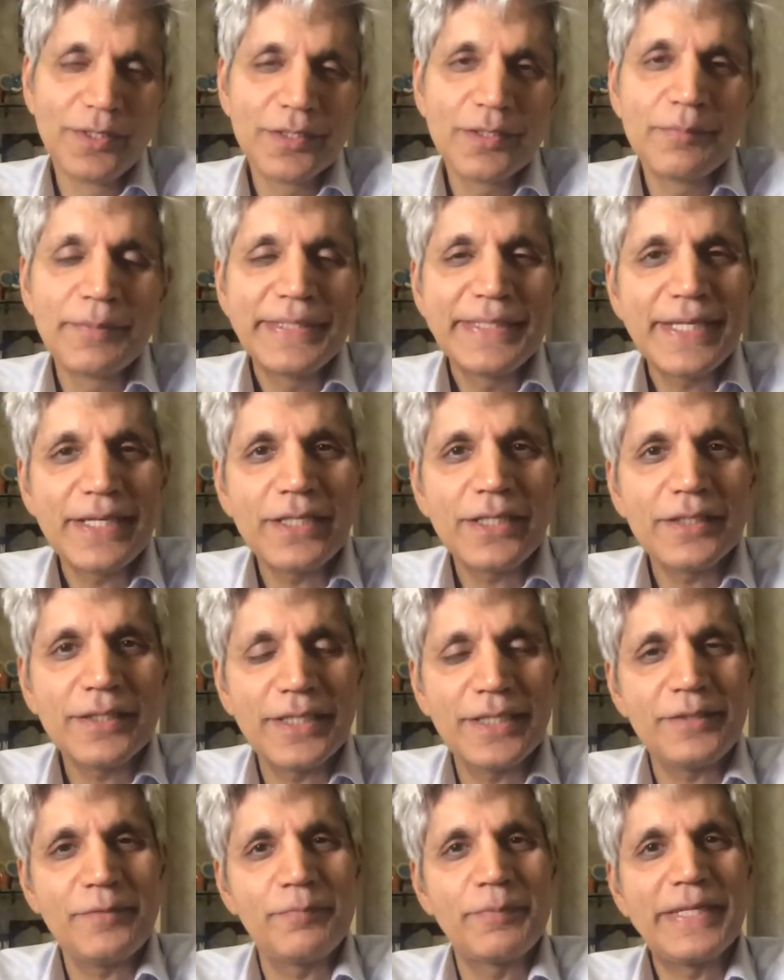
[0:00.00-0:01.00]
the Mandela
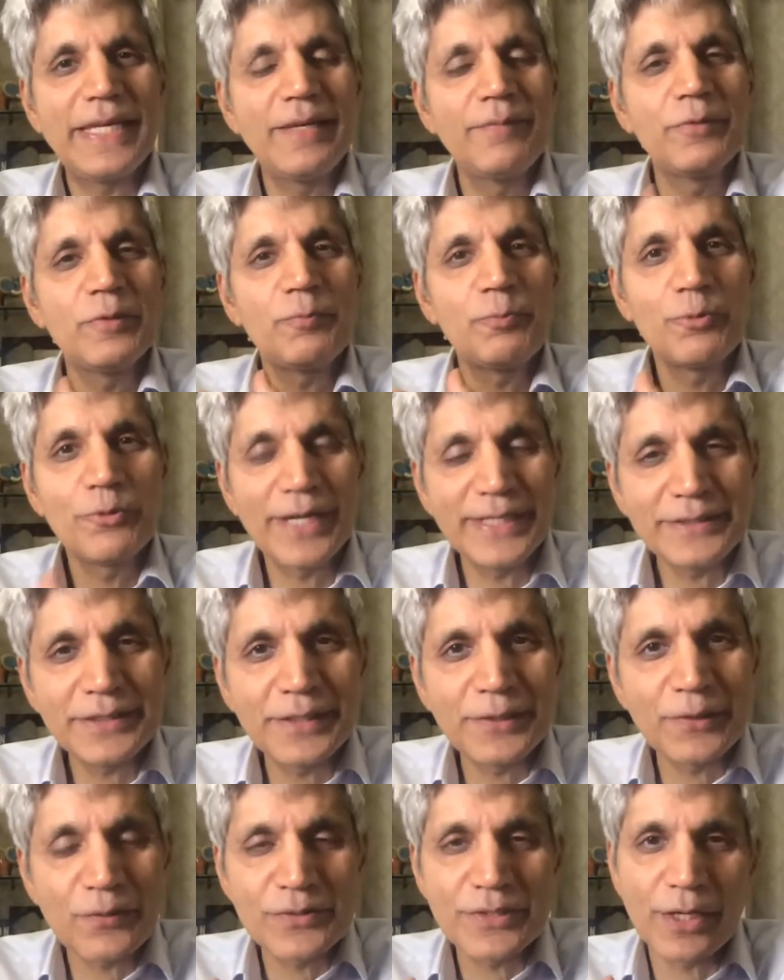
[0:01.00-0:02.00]
that became the
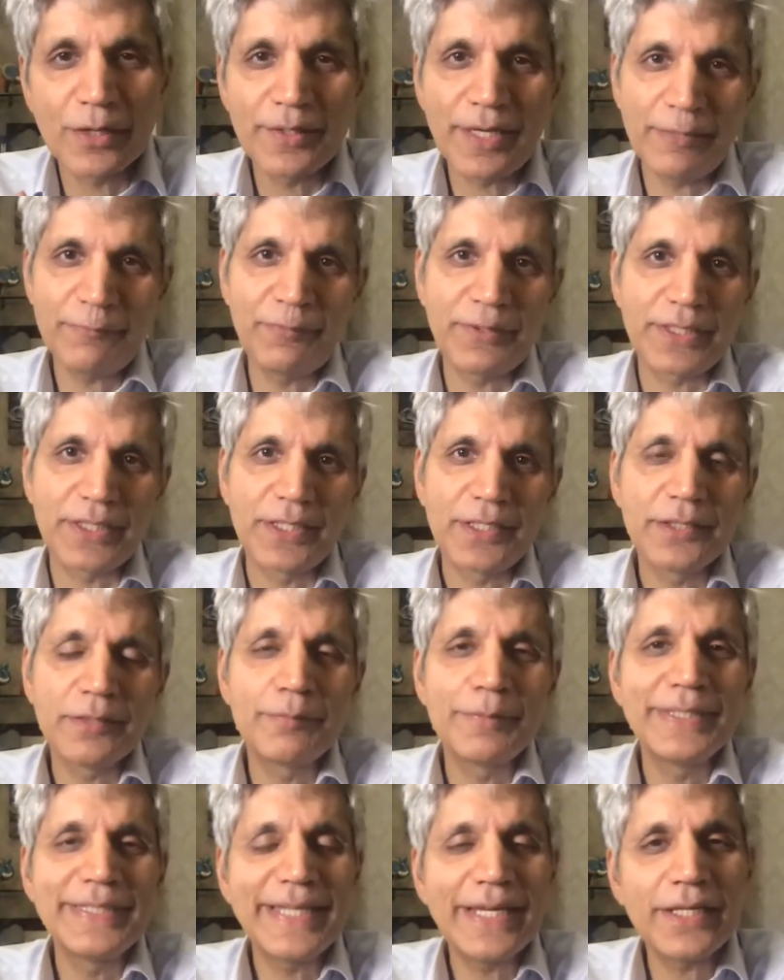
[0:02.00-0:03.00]
president of South Africa, the
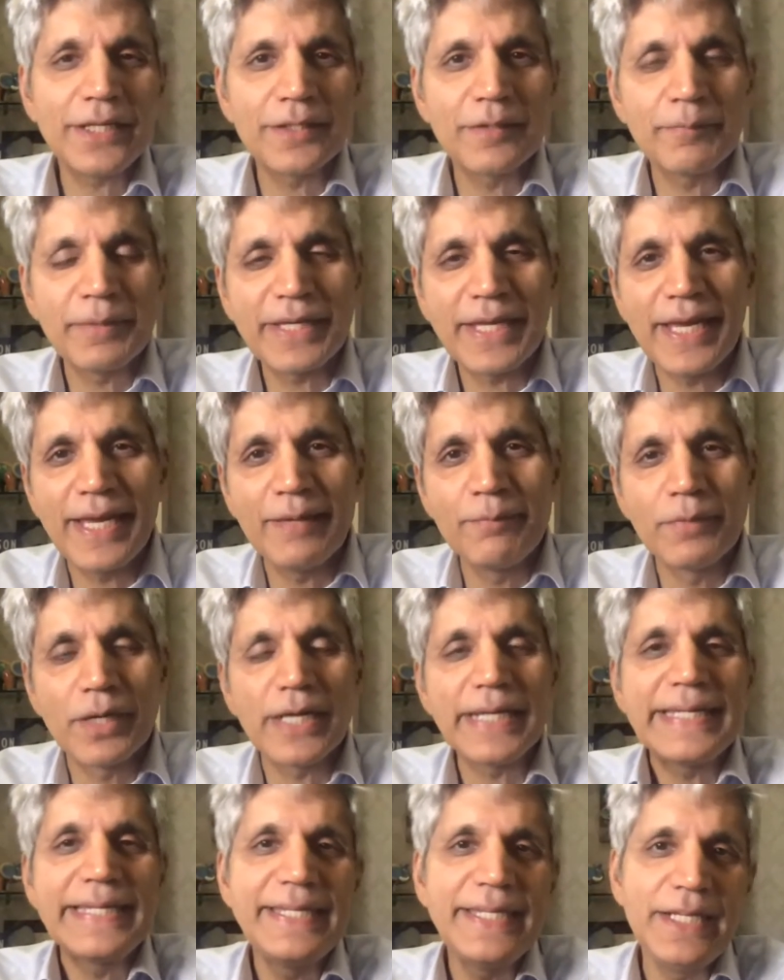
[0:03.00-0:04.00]
Mandela that became
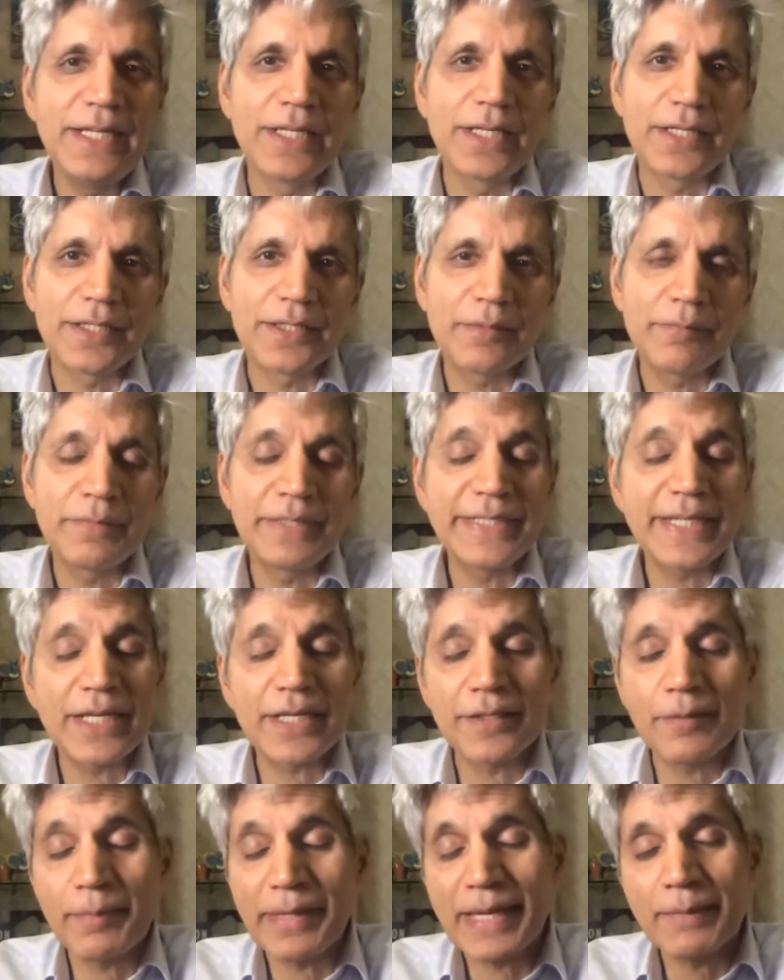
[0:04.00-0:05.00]
a healer, the
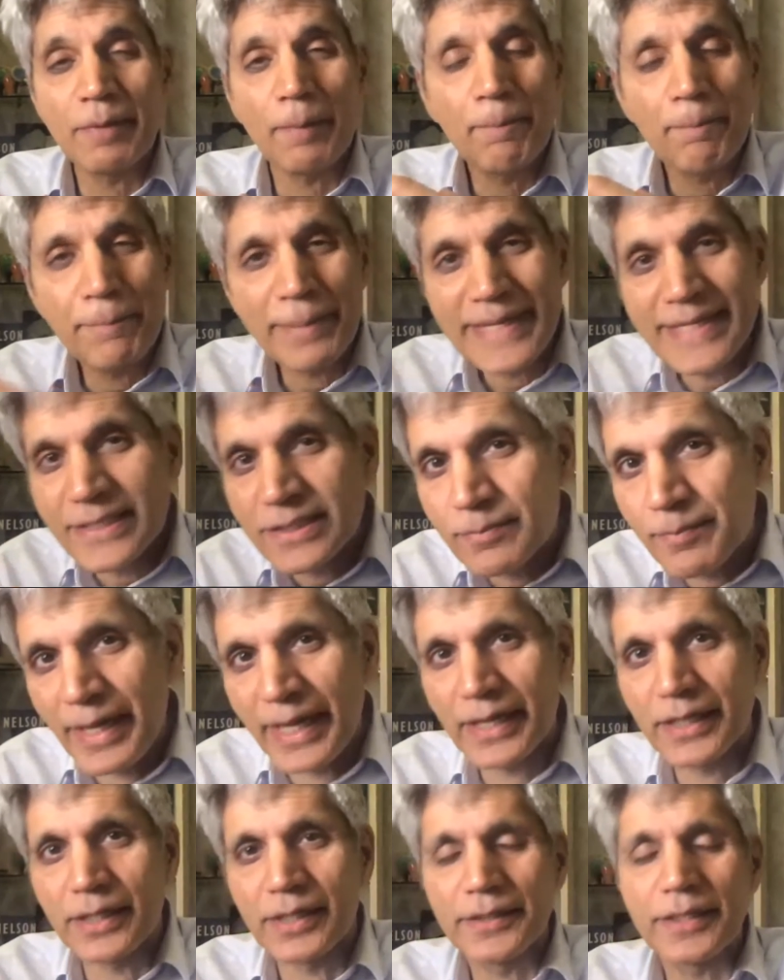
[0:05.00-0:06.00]
Mandela that became a
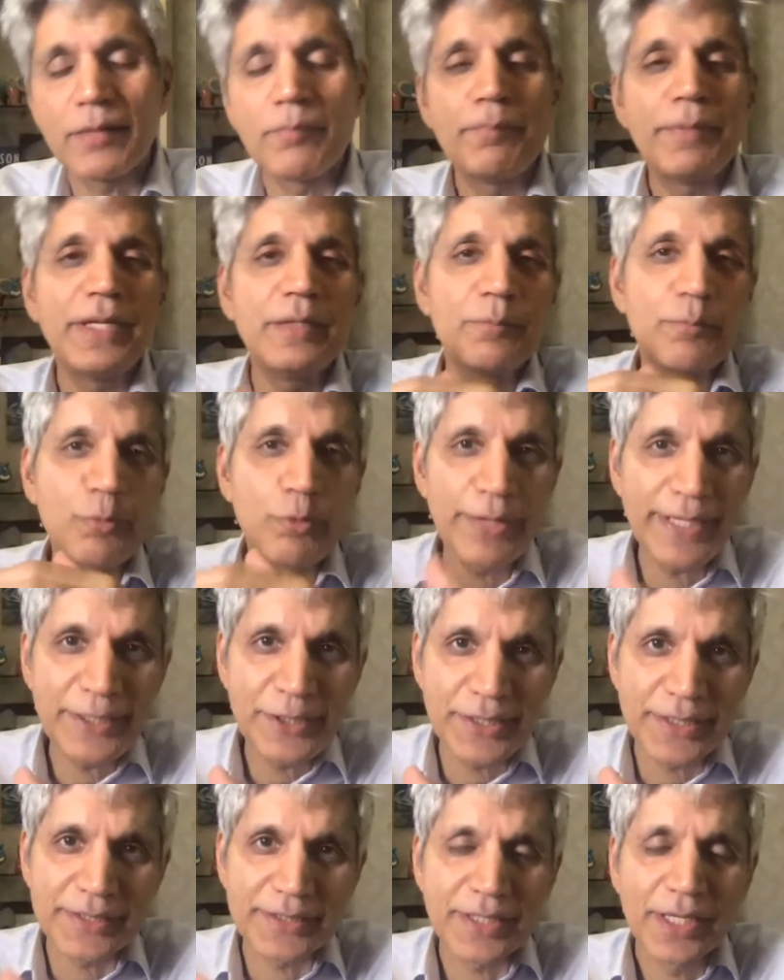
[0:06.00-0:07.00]
peacemaker, that built
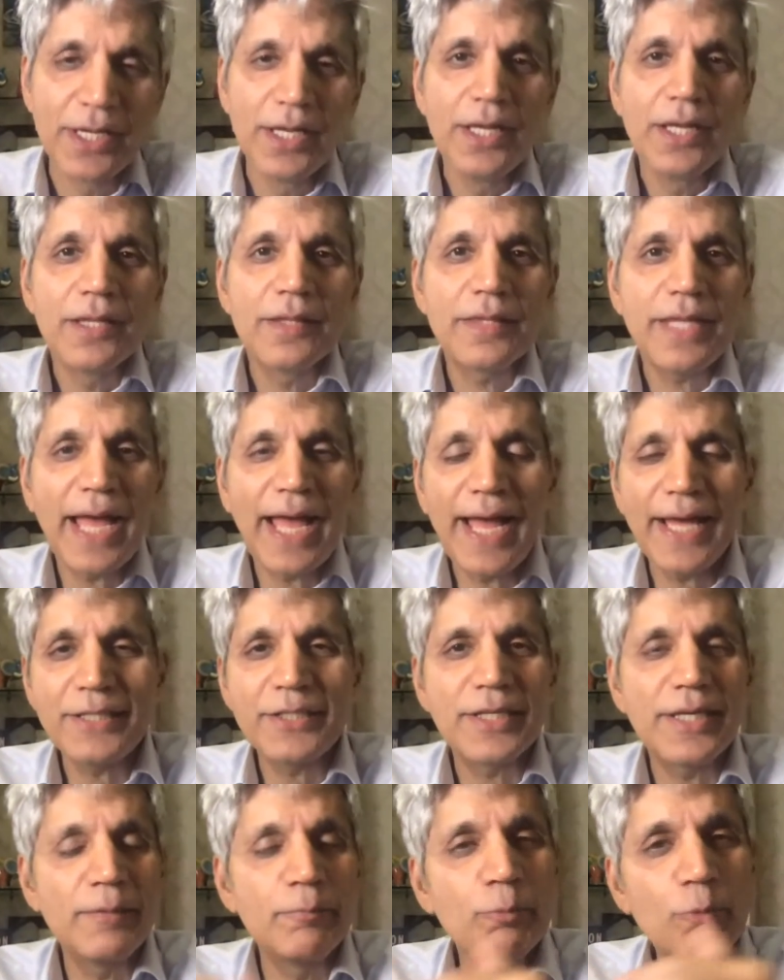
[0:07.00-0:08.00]
bridges,
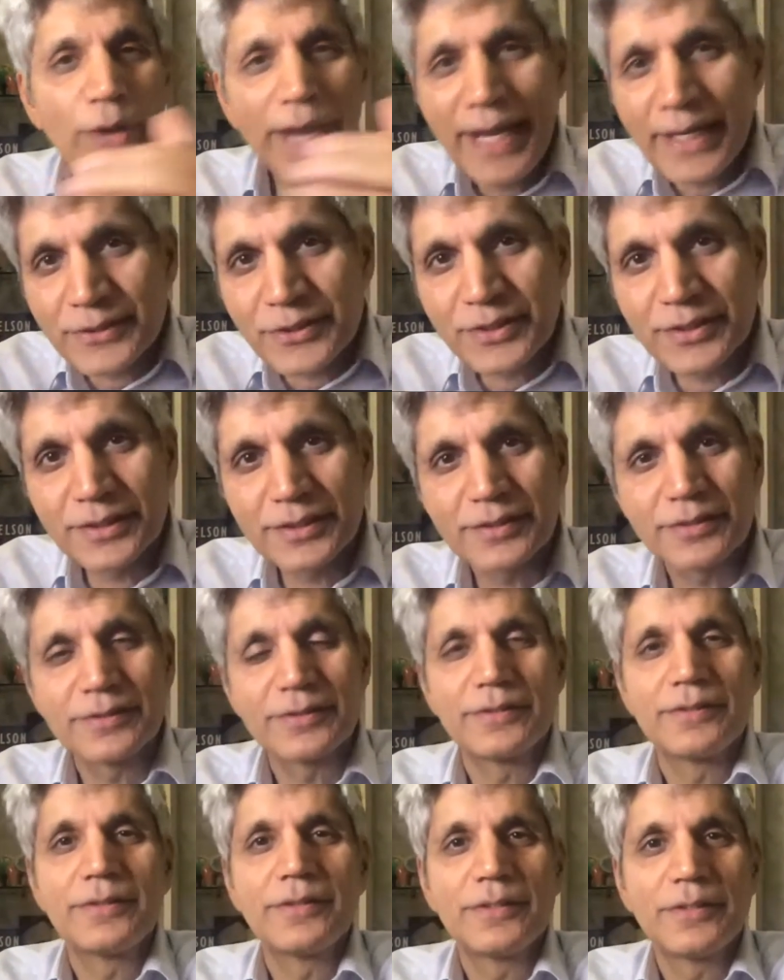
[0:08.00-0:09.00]
that embraced
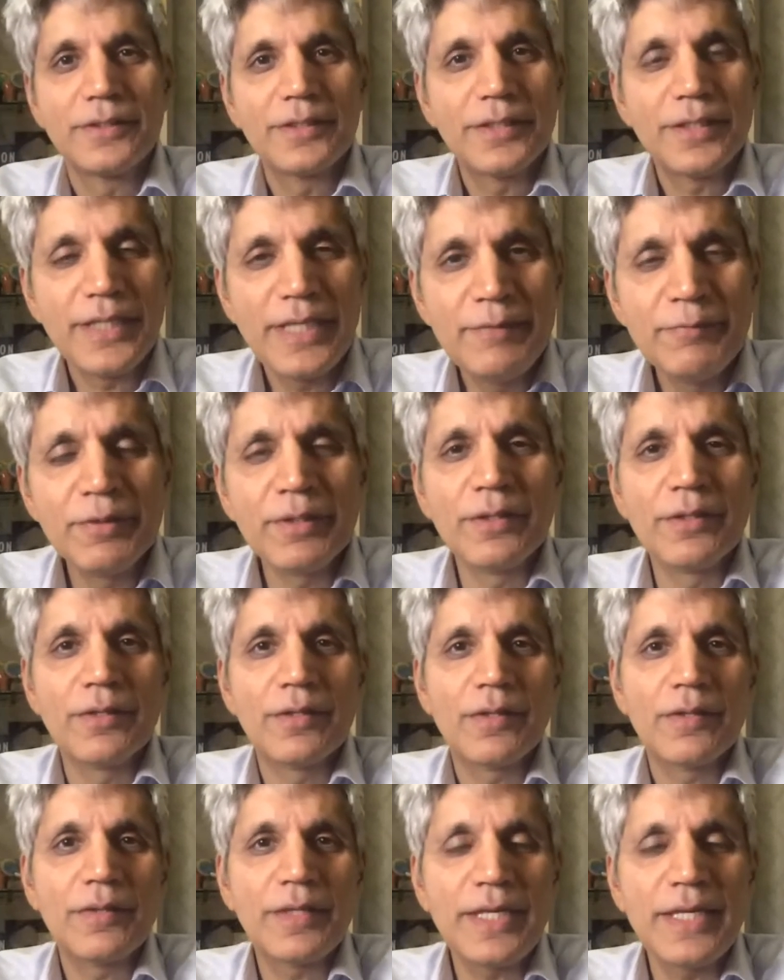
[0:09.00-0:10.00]

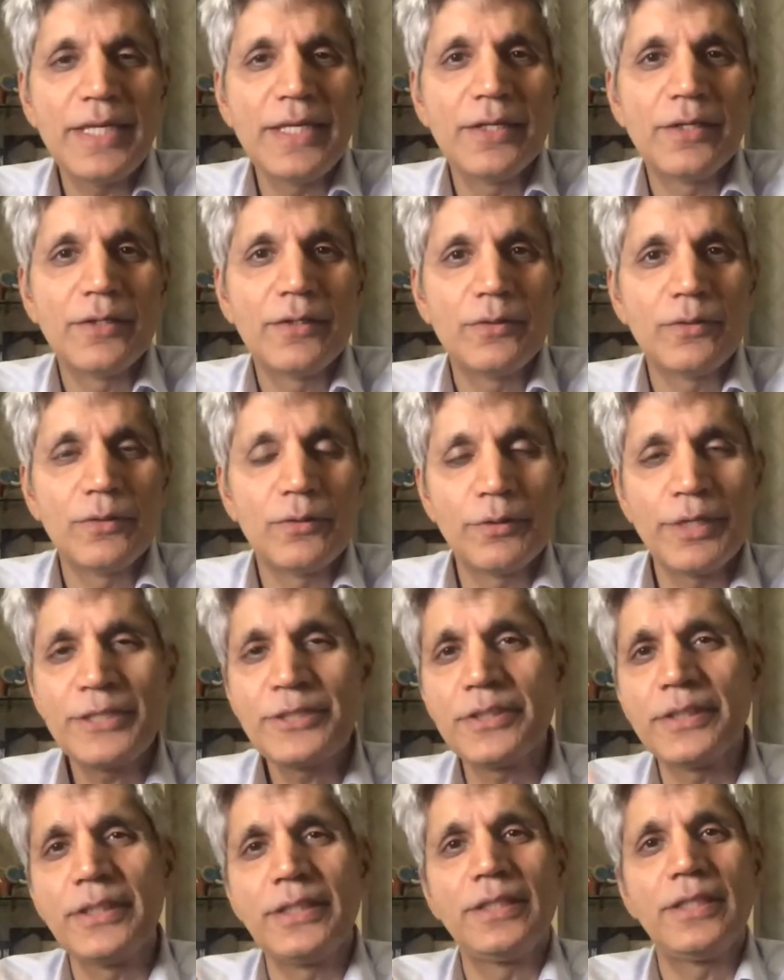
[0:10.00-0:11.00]
even the
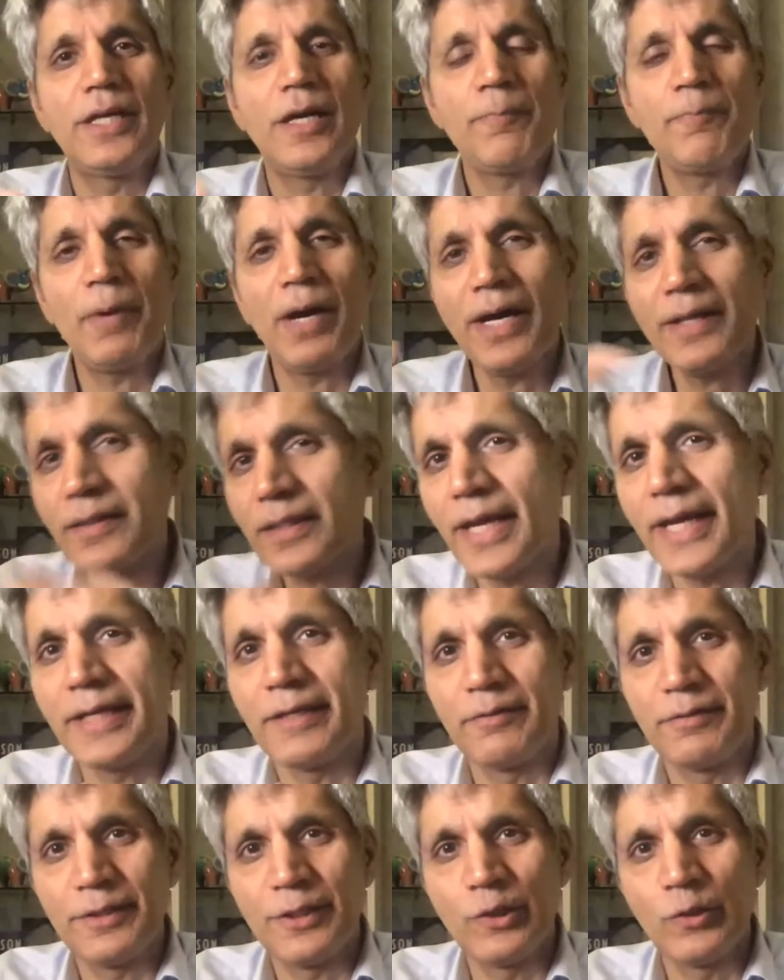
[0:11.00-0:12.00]
original
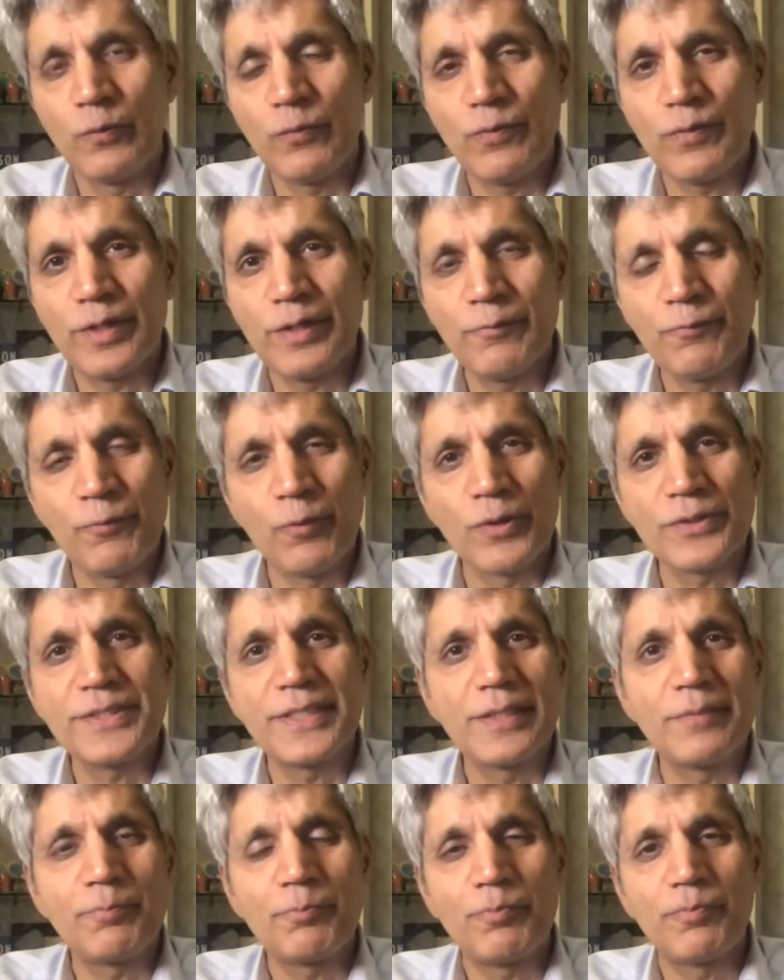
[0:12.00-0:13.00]
apartheid,
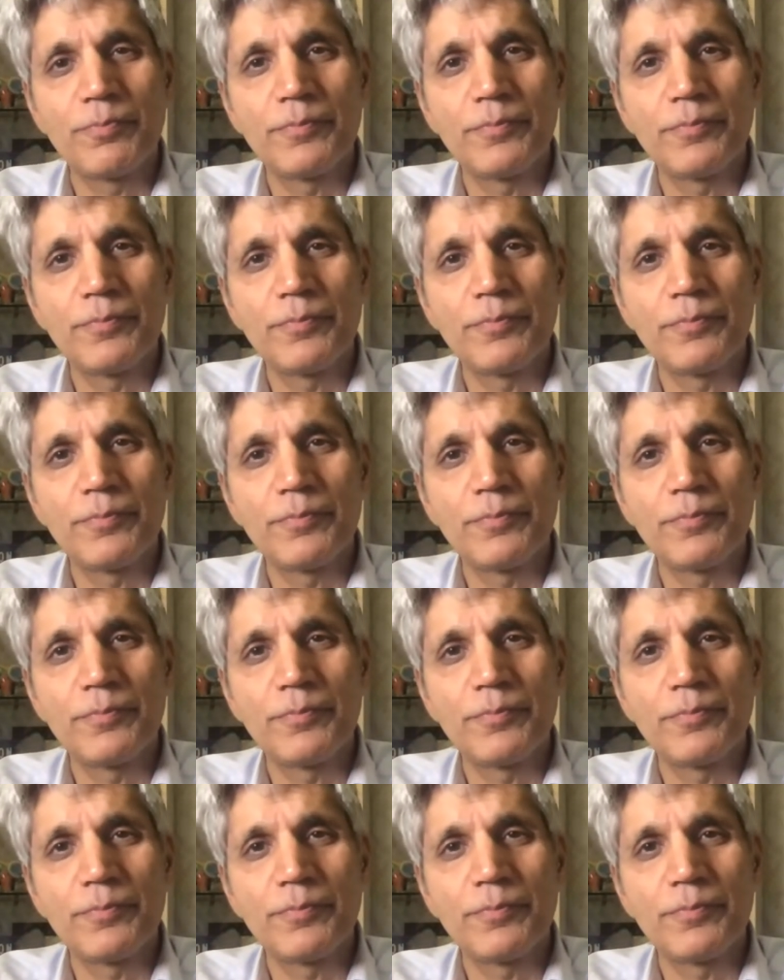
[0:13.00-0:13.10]
enforcing